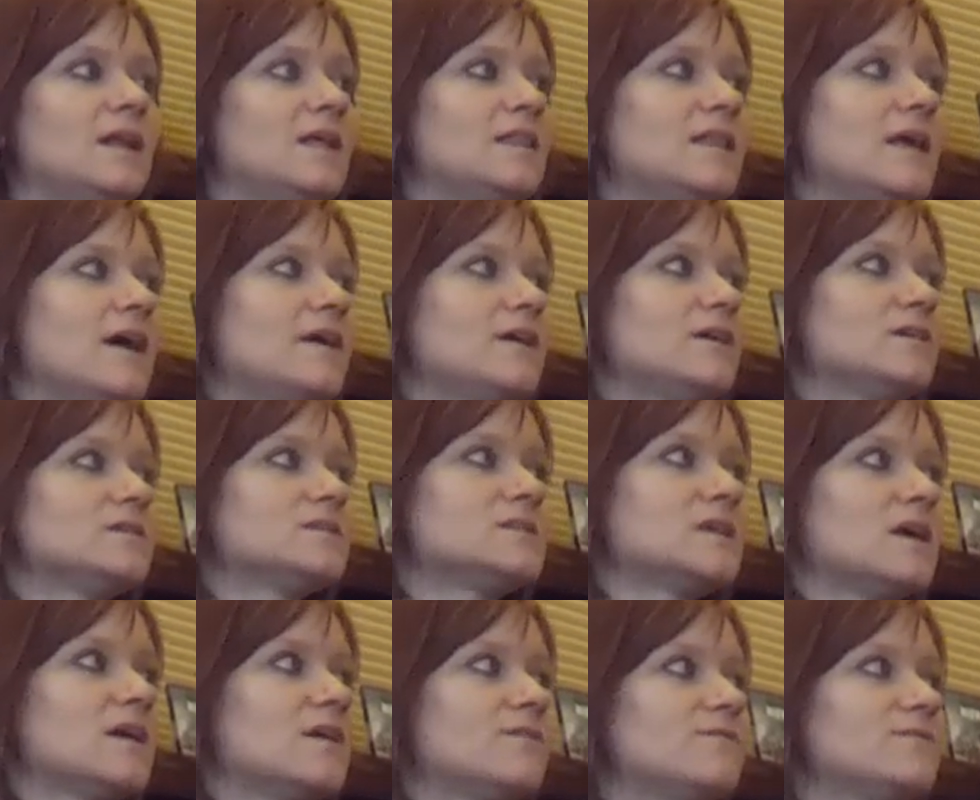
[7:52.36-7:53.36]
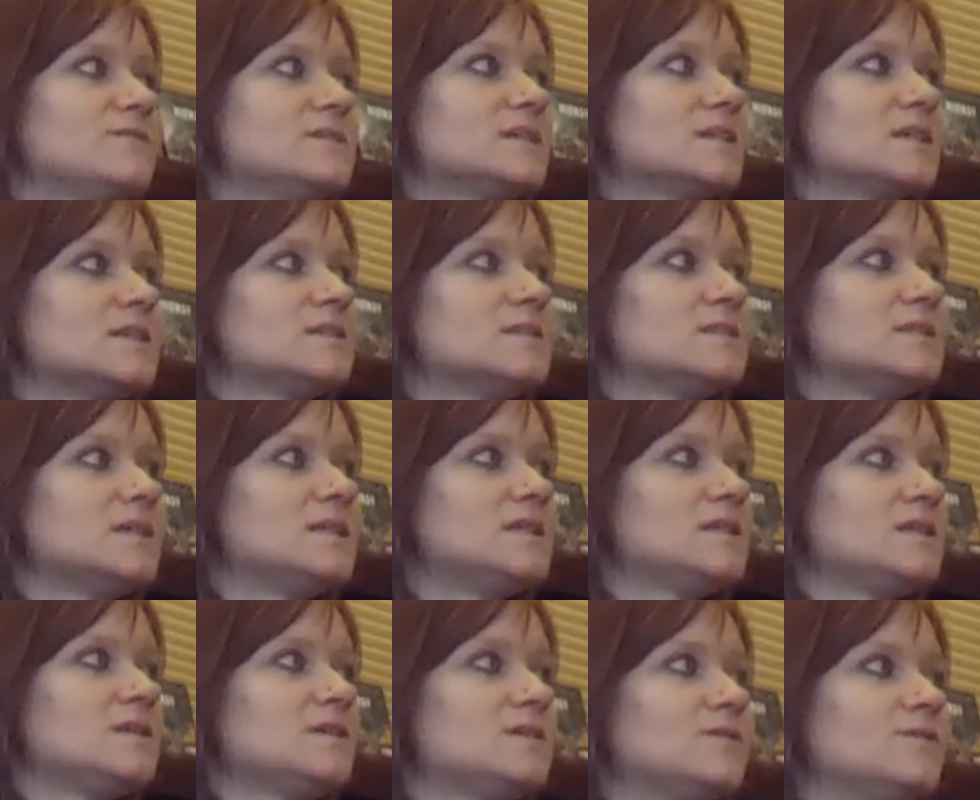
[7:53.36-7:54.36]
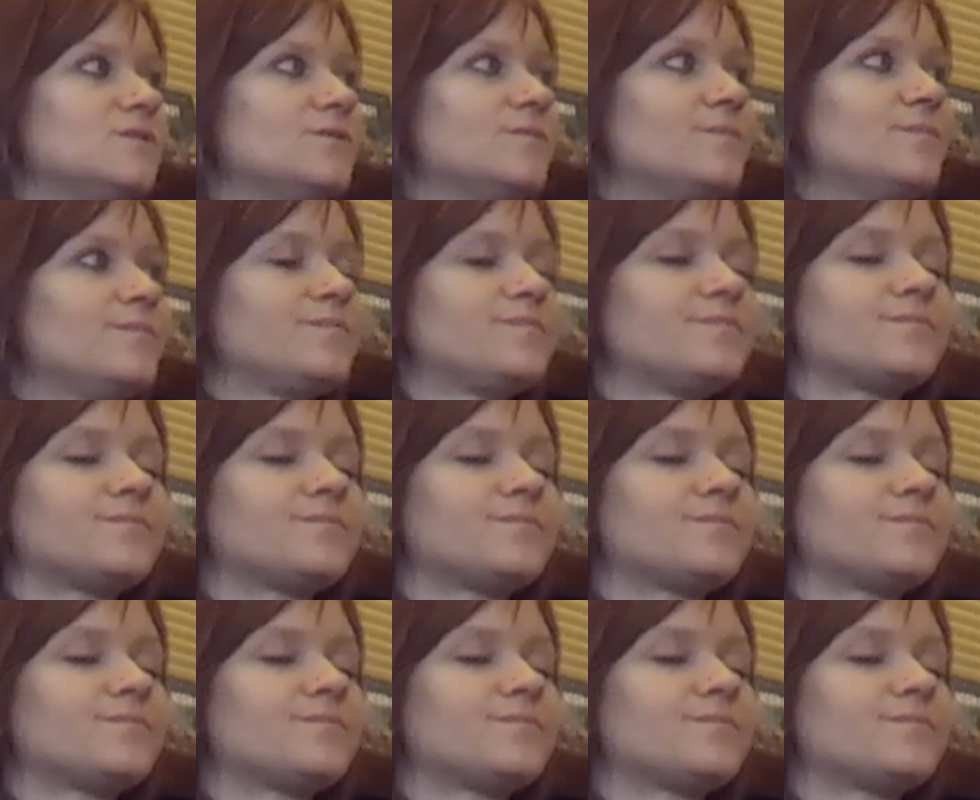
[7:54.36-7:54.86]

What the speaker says: and allow yourself to continue